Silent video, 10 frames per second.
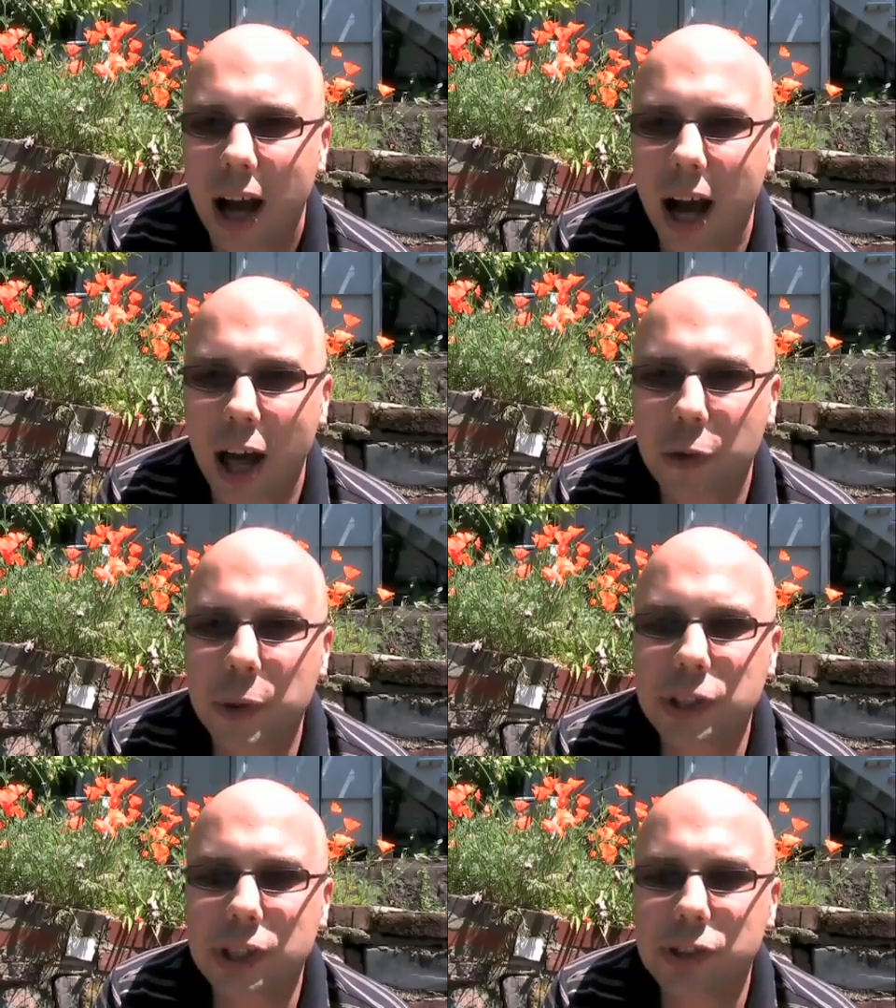
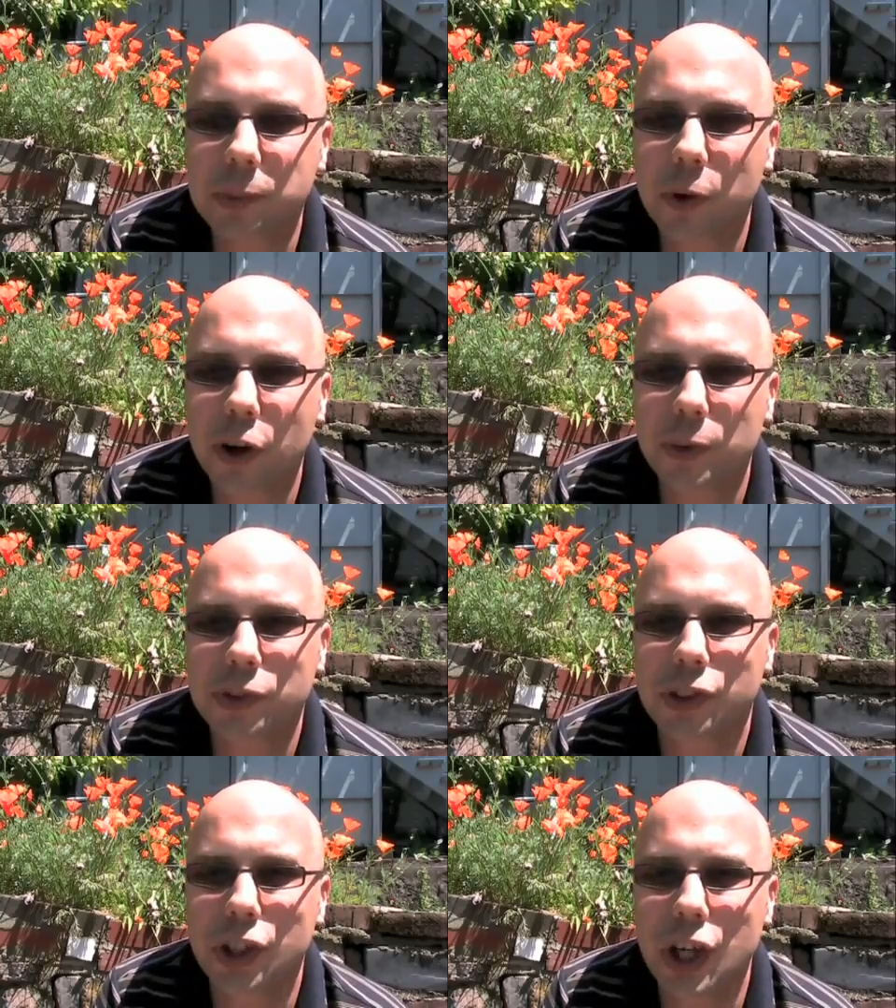3G support
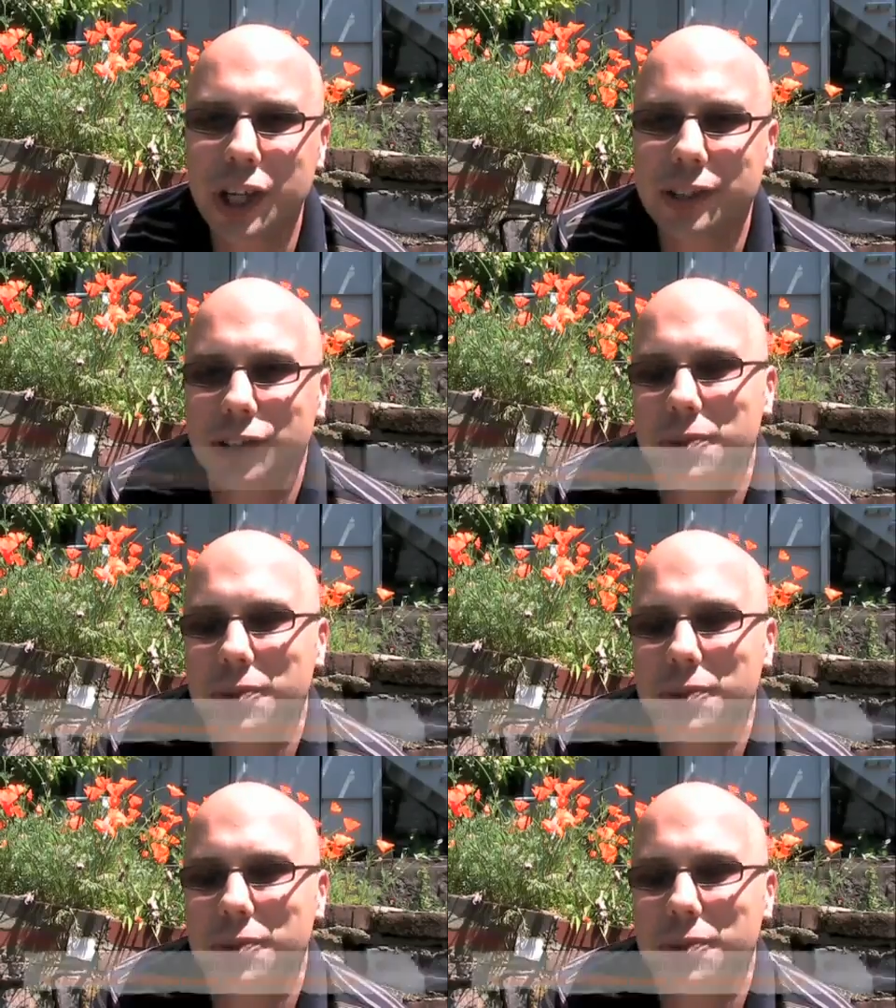was good. It's just